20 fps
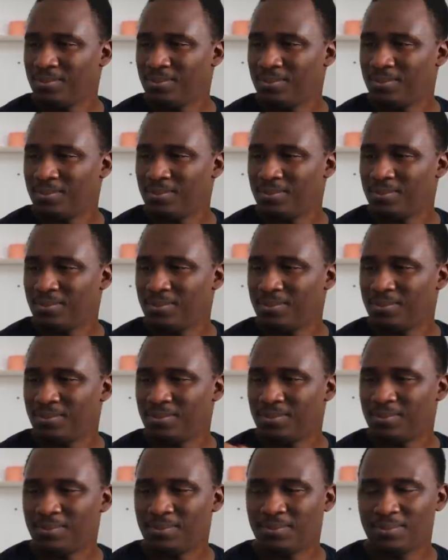
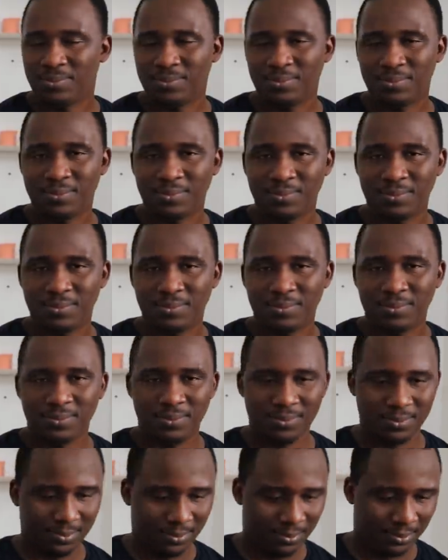
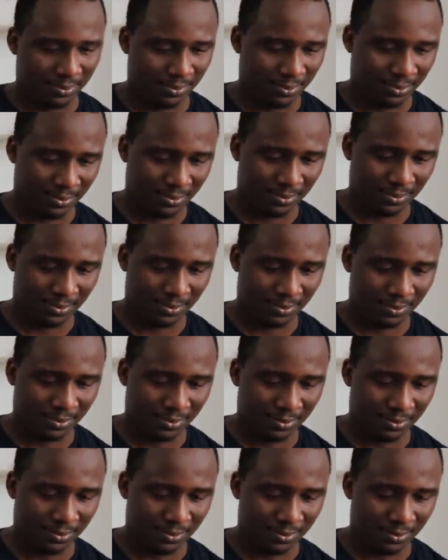
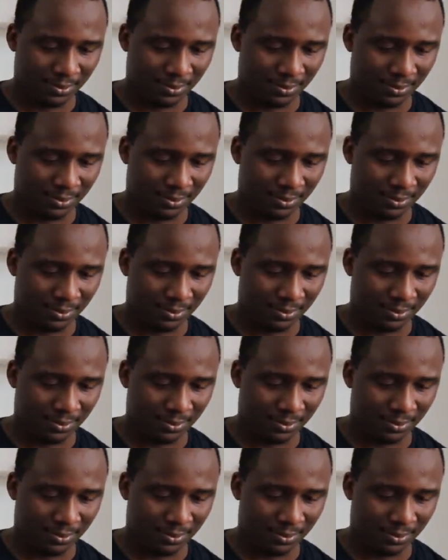(not speaking)